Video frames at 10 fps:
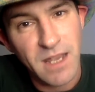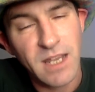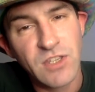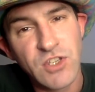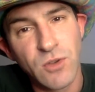
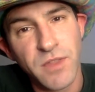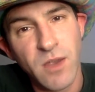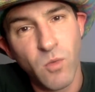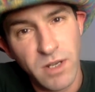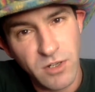And so they
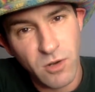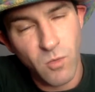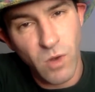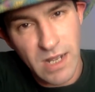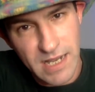wonder
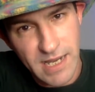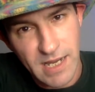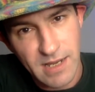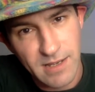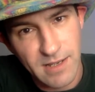why